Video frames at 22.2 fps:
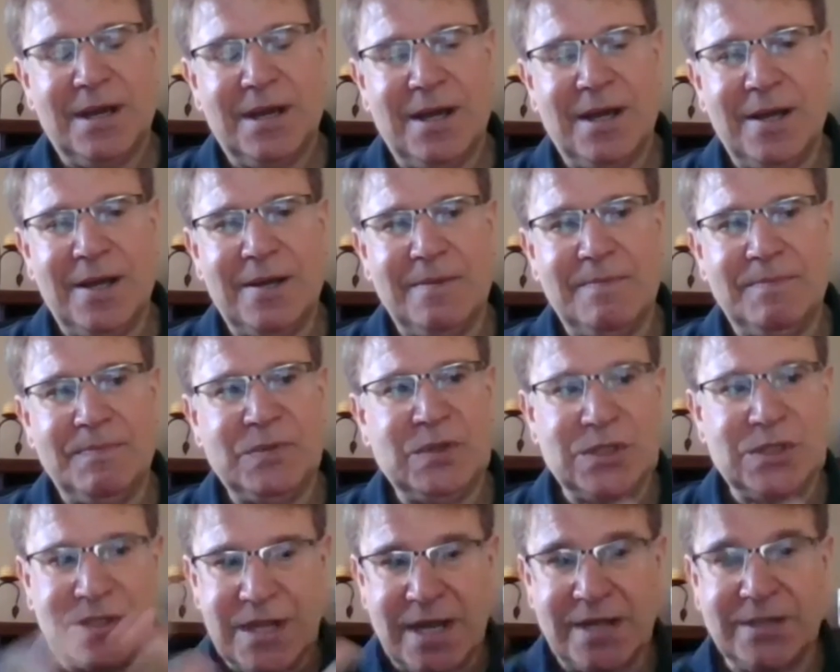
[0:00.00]
um,
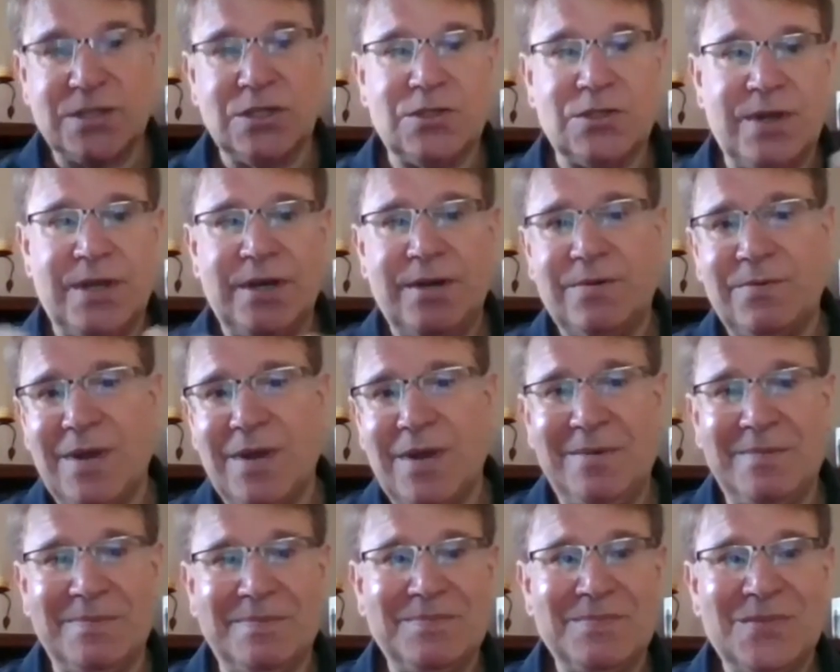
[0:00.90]
just concentrating on
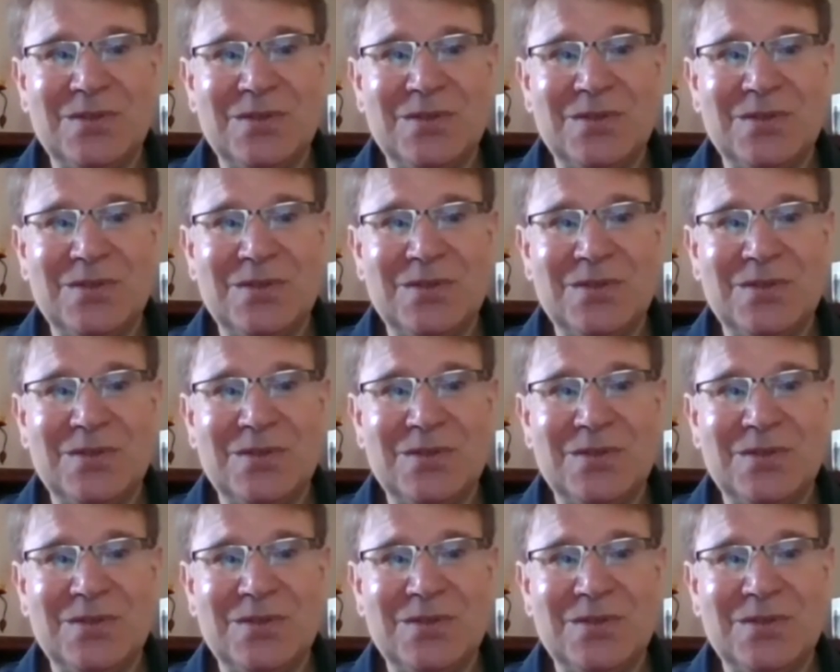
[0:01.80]
Raynham.